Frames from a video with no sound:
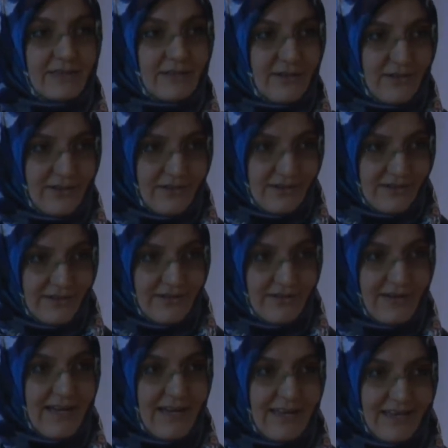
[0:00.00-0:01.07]
So
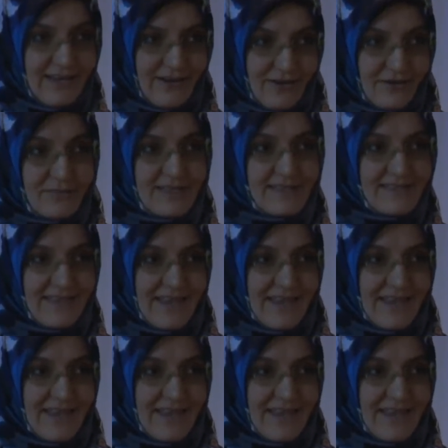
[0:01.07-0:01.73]
I omit